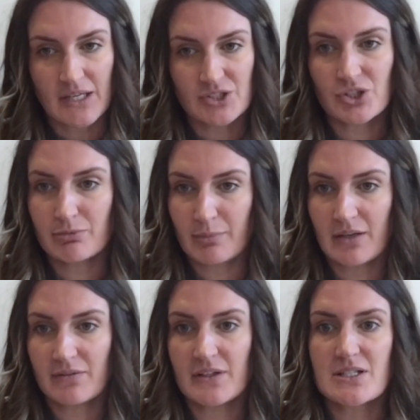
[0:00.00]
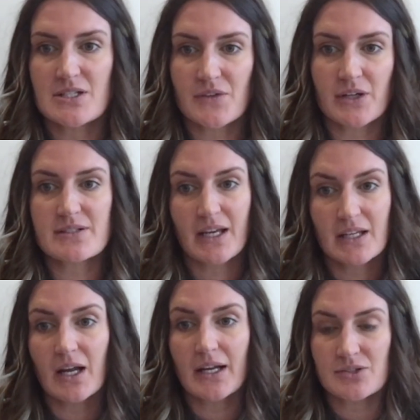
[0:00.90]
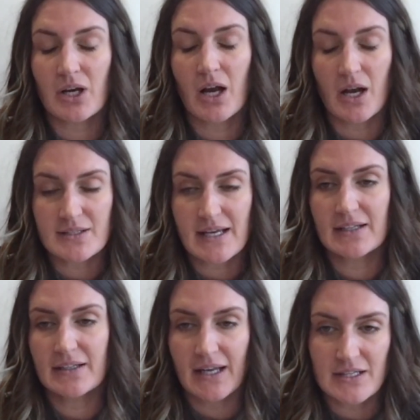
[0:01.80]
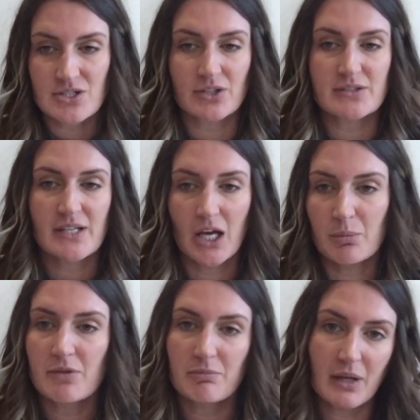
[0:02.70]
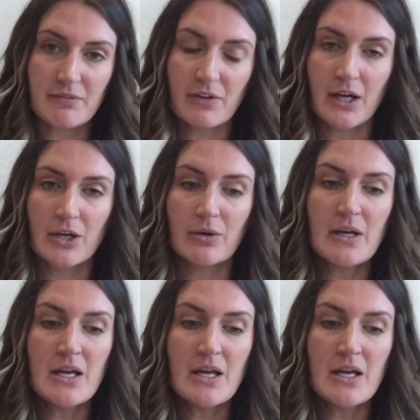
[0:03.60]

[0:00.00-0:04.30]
has shown benefits as far as like a nitric oxide enhancer to help with blood flow.